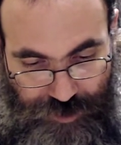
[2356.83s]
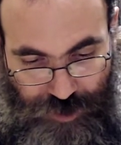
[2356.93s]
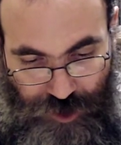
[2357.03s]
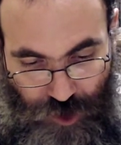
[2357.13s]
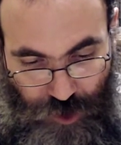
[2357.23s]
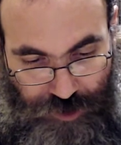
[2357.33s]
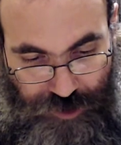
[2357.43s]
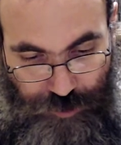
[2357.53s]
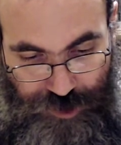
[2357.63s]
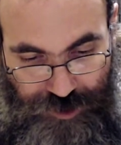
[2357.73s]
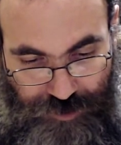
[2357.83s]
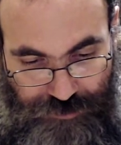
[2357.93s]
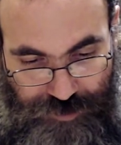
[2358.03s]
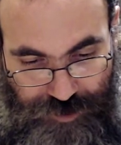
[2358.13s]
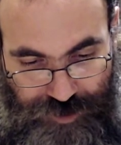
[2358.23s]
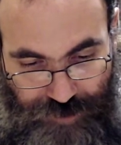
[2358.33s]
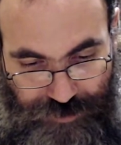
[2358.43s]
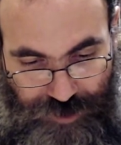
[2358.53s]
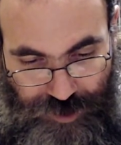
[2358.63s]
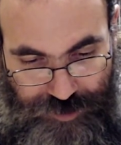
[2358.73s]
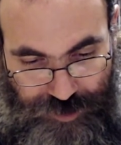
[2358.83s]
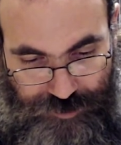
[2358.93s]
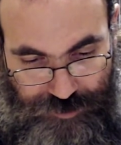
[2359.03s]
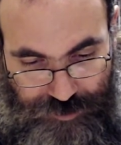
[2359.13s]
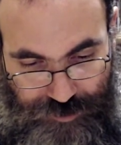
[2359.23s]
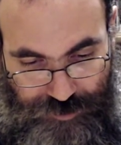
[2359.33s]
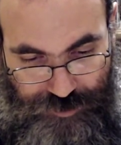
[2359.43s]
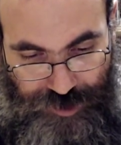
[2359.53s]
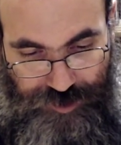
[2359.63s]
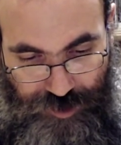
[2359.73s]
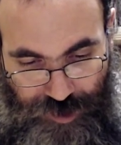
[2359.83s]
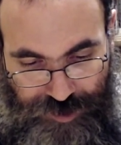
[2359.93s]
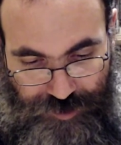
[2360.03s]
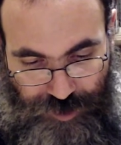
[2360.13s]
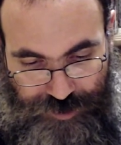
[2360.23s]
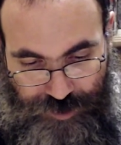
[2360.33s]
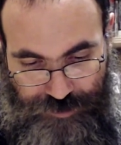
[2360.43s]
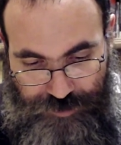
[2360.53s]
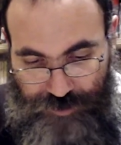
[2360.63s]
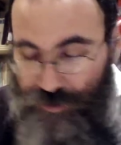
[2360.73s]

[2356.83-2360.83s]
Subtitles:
Chuli, the beginning of the 7th line down. 8th line down.